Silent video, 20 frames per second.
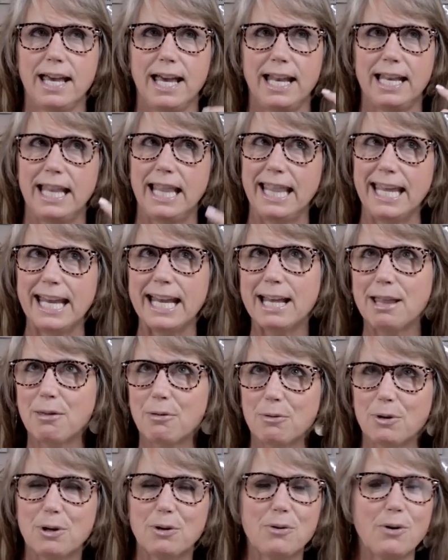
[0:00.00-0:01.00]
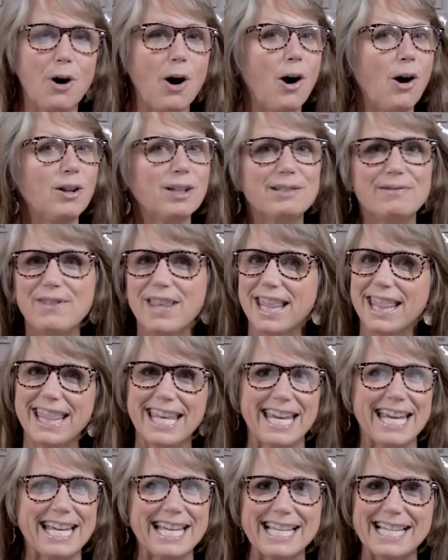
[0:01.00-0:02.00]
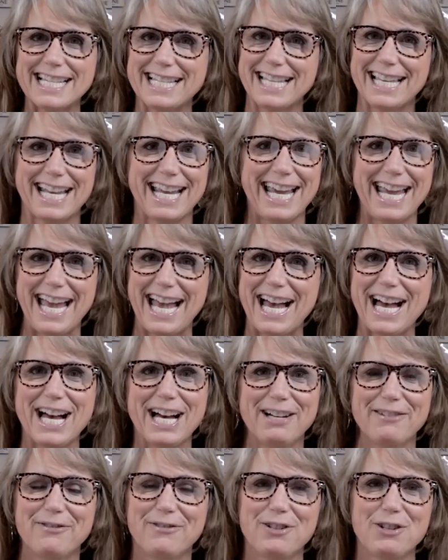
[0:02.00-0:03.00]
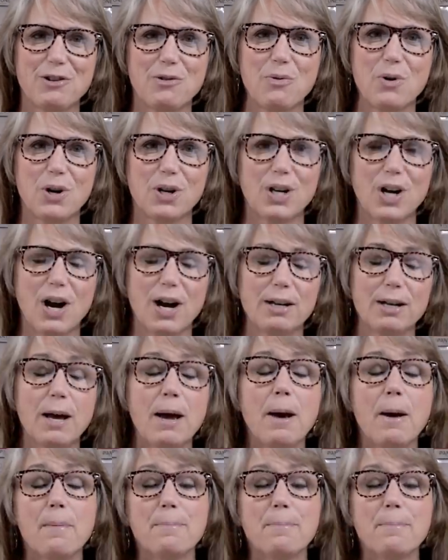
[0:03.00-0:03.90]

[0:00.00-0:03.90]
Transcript: and think through all of the things that I have to work on.